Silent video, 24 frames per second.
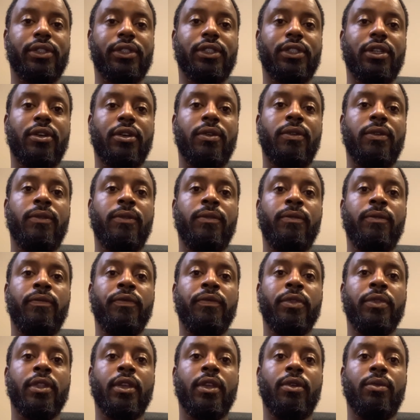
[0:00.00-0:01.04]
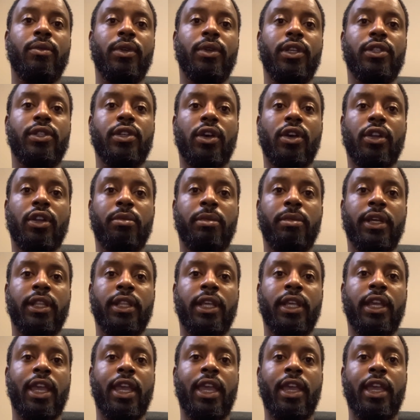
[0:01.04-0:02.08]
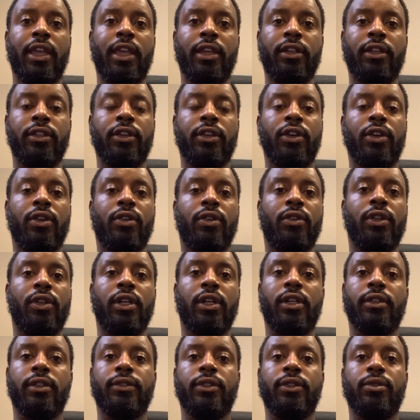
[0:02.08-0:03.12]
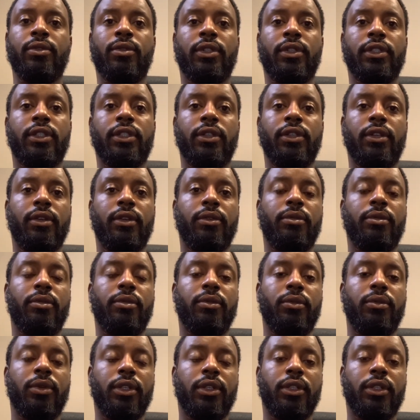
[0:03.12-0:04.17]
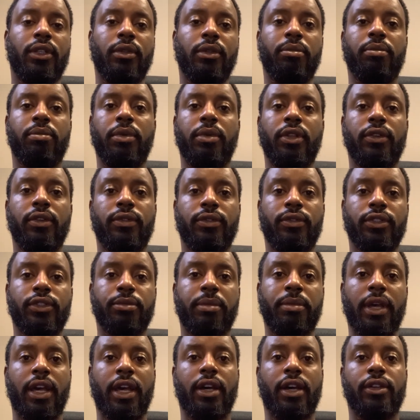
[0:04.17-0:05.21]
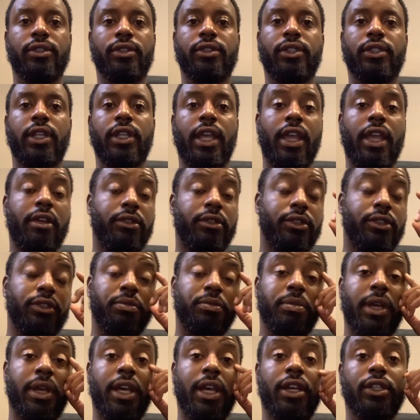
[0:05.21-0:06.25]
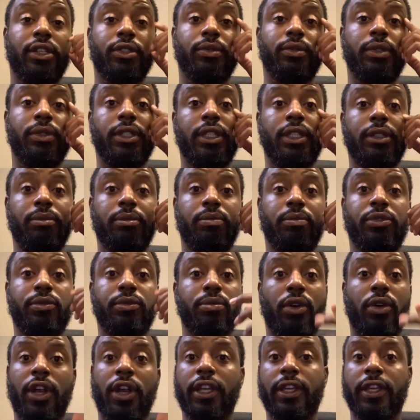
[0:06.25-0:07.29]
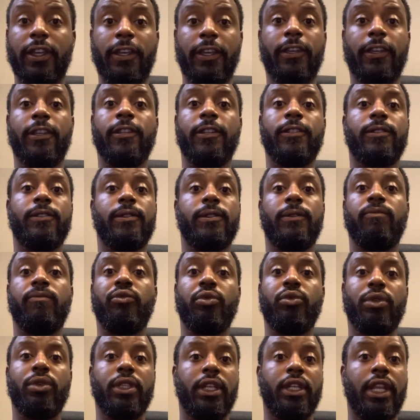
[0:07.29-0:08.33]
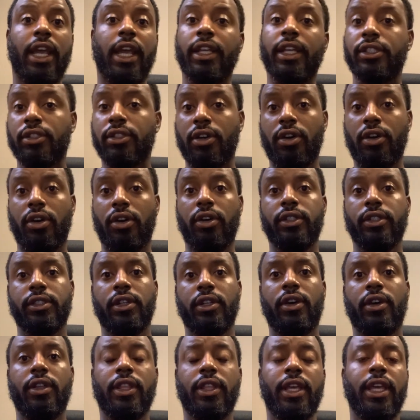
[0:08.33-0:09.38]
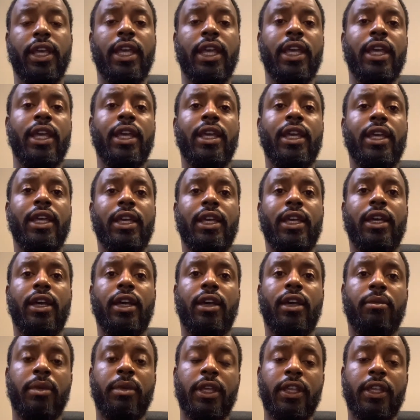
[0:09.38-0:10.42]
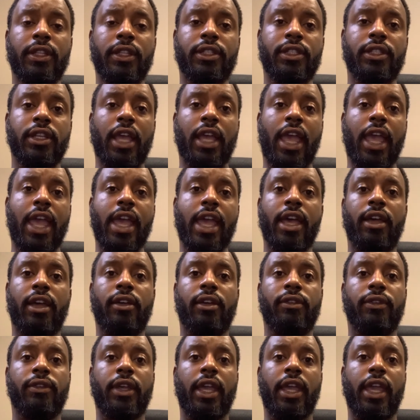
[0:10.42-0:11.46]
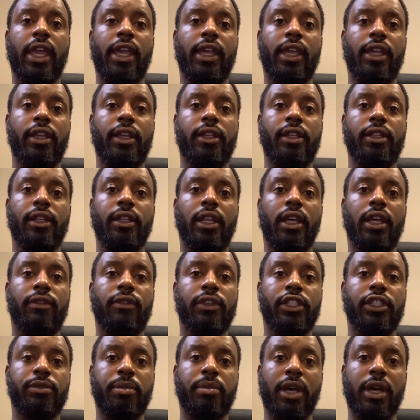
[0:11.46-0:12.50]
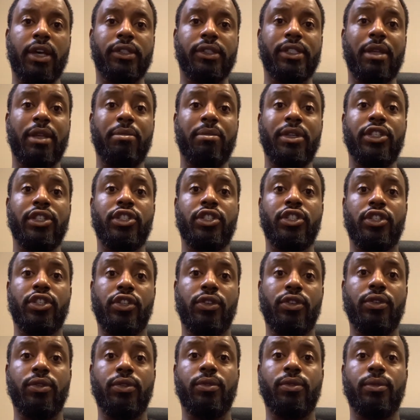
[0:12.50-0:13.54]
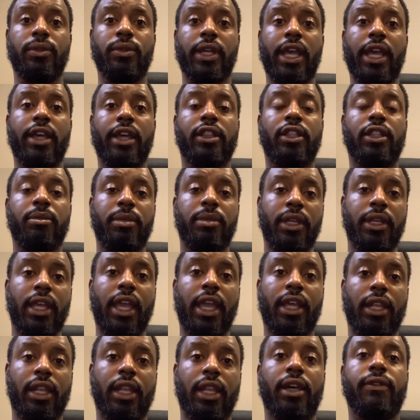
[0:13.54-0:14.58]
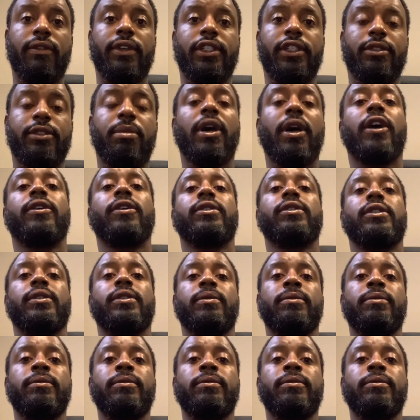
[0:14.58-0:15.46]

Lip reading: So when you're talking about the end goal of you want the beautiful spouse, the handsome spouse with the smart kids, with the nice cars and all that. I mean, to have a loving spouse, that means you have to be a loving spouse.